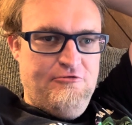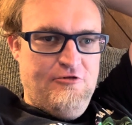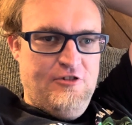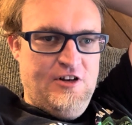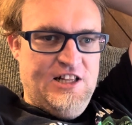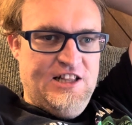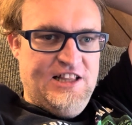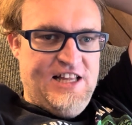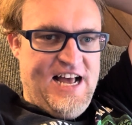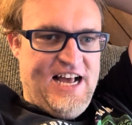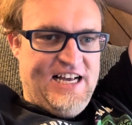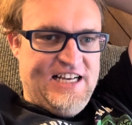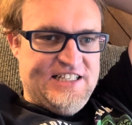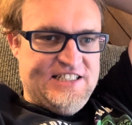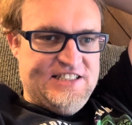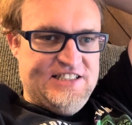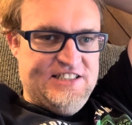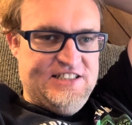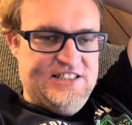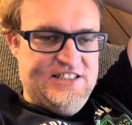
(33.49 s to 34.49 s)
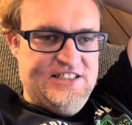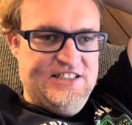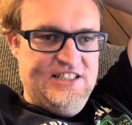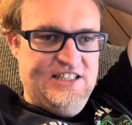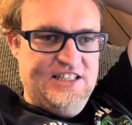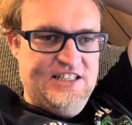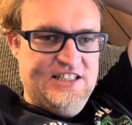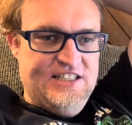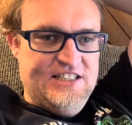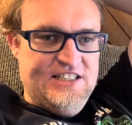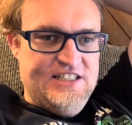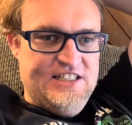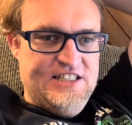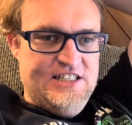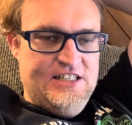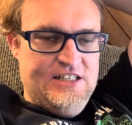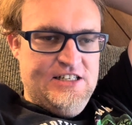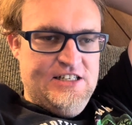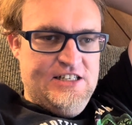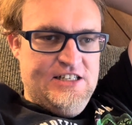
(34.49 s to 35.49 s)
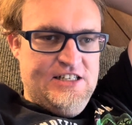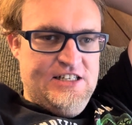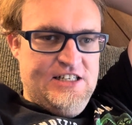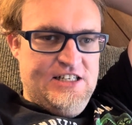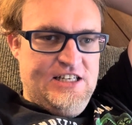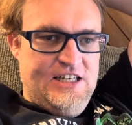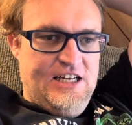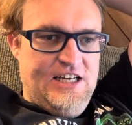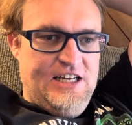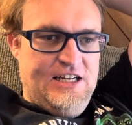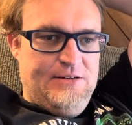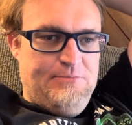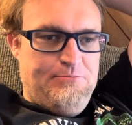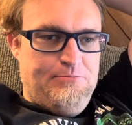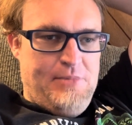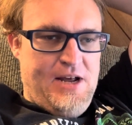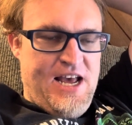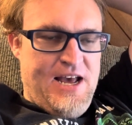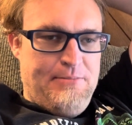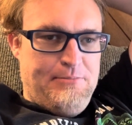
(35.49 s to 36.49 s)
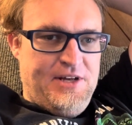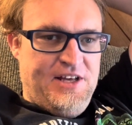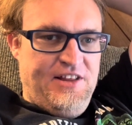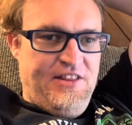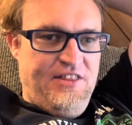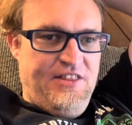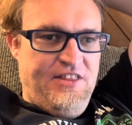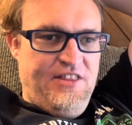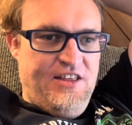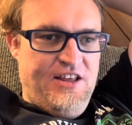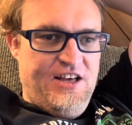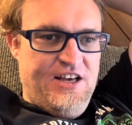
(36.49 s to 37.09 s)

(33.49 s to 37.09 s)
relaxing in Mammoth.